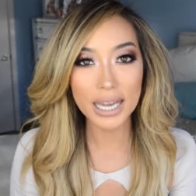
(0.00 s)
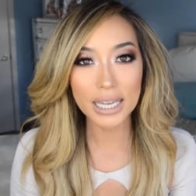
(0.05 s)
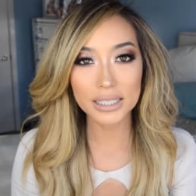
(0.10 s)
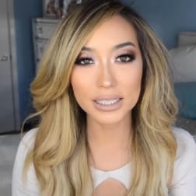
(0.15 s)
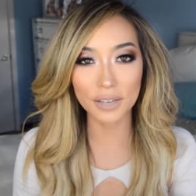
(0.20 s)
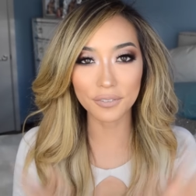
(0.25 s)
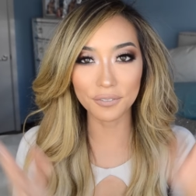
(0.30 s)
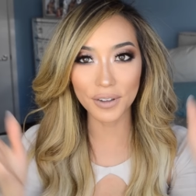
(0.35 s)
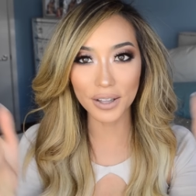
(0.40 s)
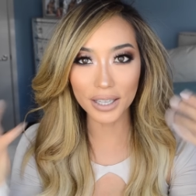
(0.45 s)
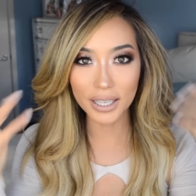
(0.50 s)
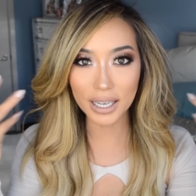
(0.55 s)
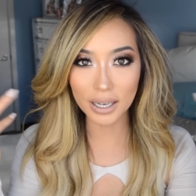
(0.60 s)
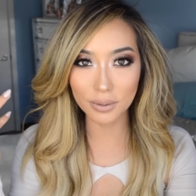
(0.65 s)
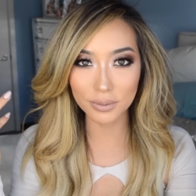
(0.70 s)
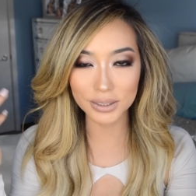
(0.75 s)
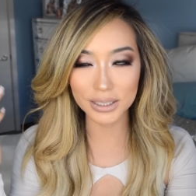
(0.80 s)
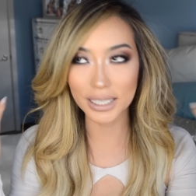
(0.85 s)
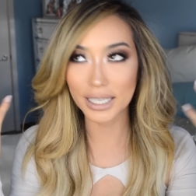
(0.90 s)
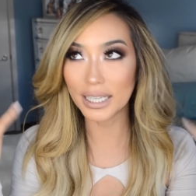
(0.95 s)
So I felt like I
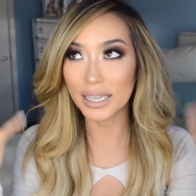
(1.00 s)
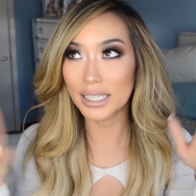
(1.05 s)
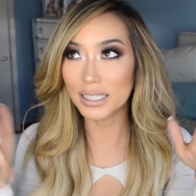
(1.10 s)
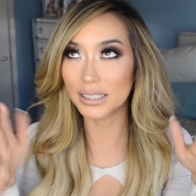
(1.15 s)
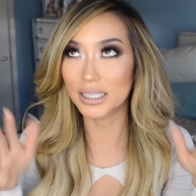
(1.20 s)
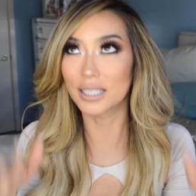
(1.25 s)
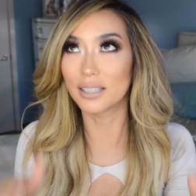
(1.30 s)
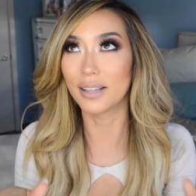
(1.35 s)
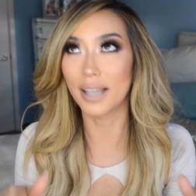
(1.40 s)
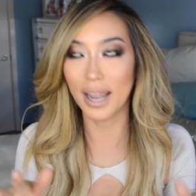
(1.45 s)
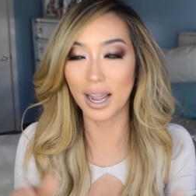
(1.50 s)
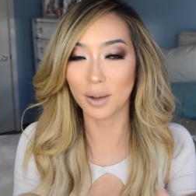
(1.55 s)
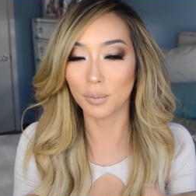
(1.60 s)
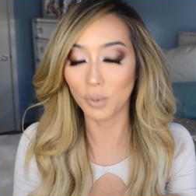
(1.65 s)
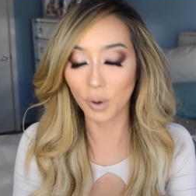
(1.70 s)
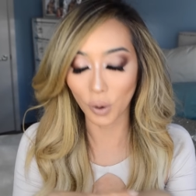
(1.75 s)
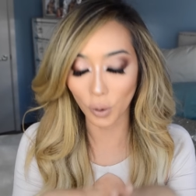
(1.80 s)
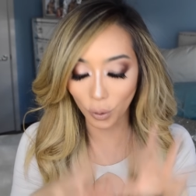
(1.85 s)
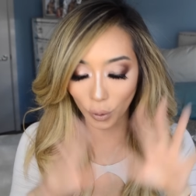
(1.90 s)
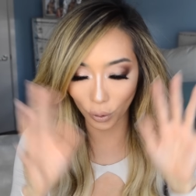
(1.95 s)
was like in this glam
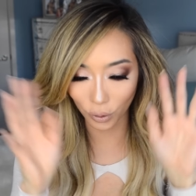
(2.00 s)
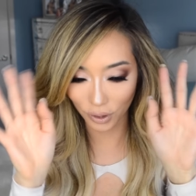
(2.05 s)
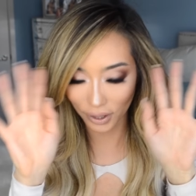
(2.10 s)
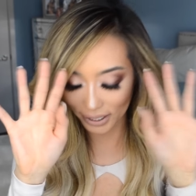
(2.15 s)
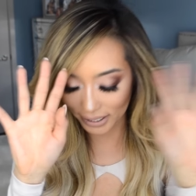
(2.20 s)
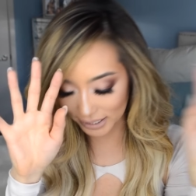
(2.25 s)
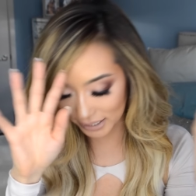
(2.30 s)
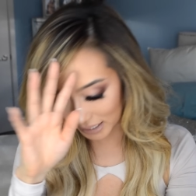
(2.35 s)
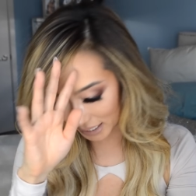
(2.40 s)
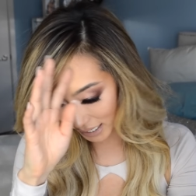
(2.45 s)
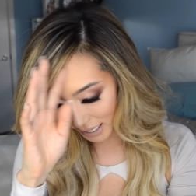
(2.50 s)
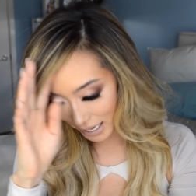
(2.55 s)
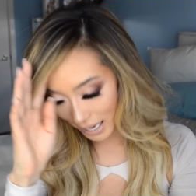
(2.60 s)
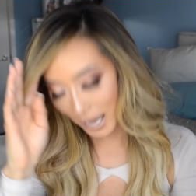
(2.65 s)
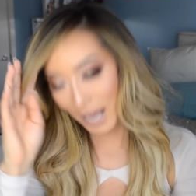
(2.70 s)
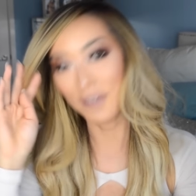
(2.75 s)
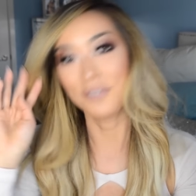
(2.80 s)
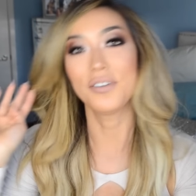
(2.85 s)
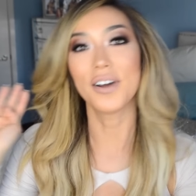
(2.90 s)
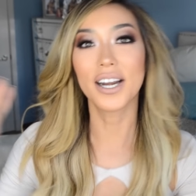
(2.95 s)
hole and
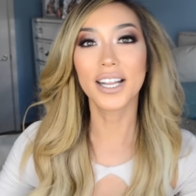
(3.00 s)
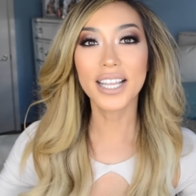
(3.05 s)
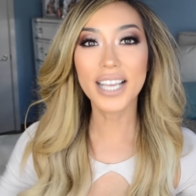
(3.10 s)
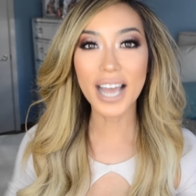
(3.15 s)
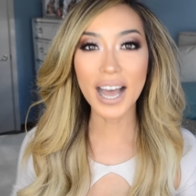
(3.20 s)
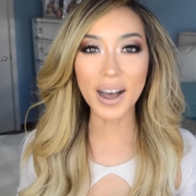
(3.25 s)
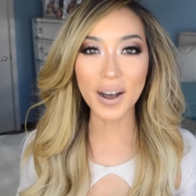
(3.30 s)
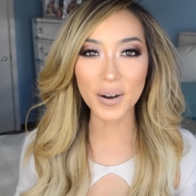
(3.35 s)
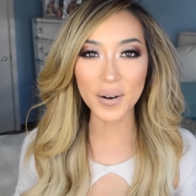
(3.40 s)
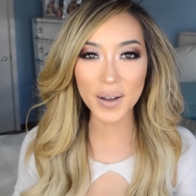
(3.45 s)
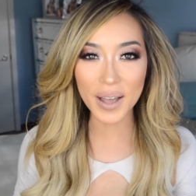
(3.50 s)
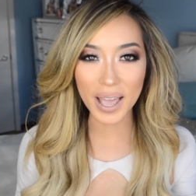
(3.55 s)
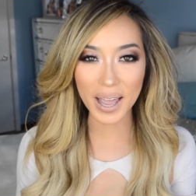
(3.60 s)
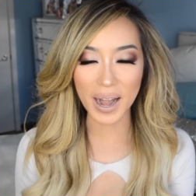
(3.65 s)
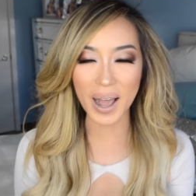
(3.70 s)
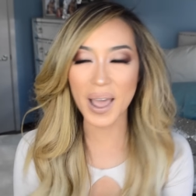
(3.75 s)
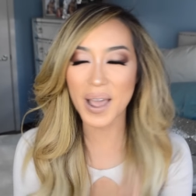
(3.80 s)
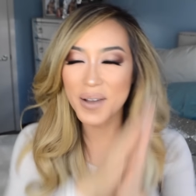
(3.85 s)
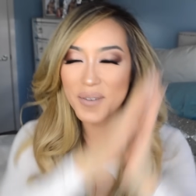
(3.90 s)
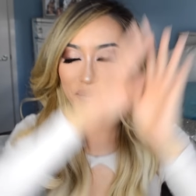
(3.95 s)
I'm finally out and
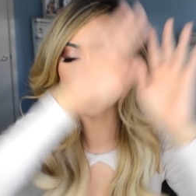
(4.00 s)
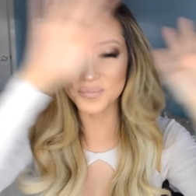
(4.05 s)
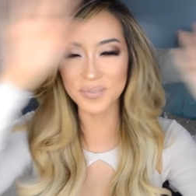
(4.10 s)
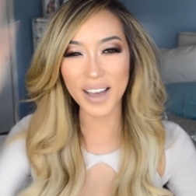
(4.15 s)
I am